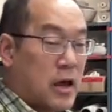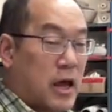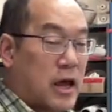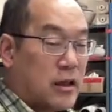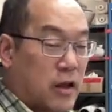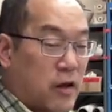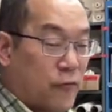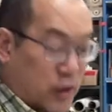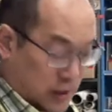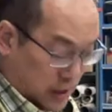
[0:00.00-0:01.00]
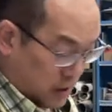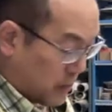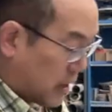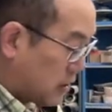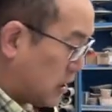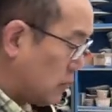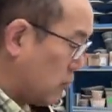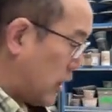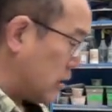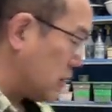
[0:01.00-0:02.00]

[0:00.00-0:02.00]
And if we think about it, right,